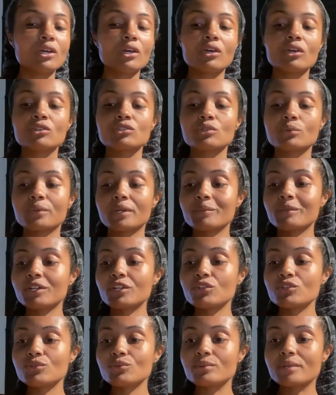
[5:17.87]
So what I'm gonna
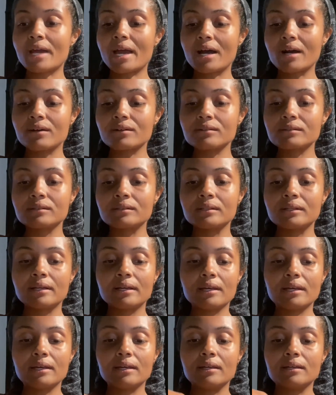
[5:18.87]
do now
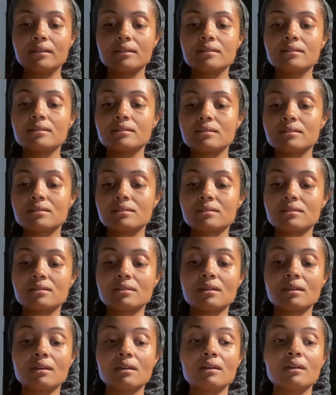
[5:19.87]
is
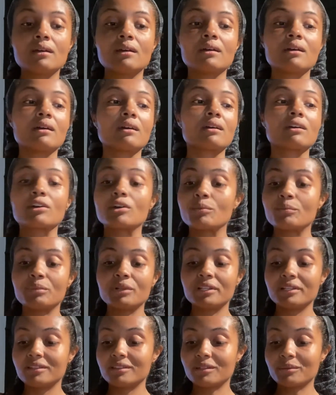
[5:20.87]

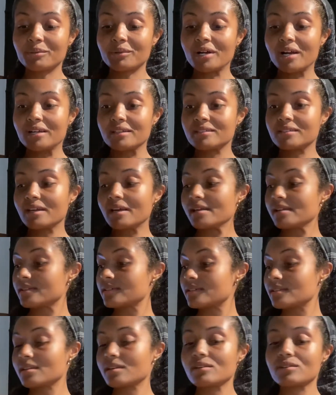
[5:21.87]
complete the
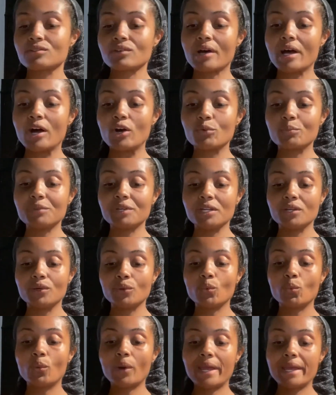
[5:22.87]
process. So I'll be
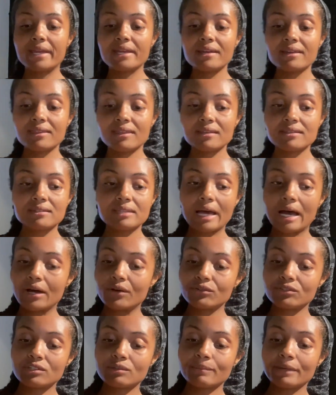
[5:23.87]
weighing this
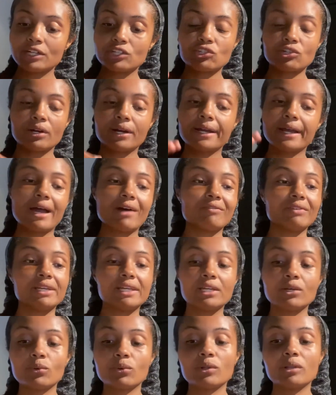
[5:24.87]
out to make sure I have
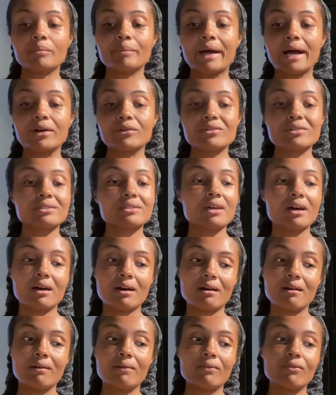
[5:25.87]
equal amounts
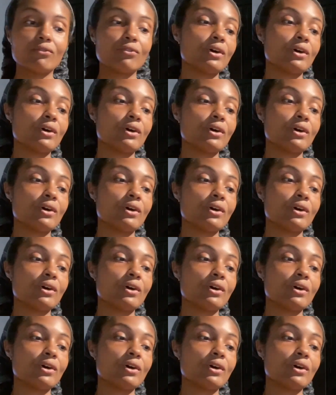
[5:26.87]
of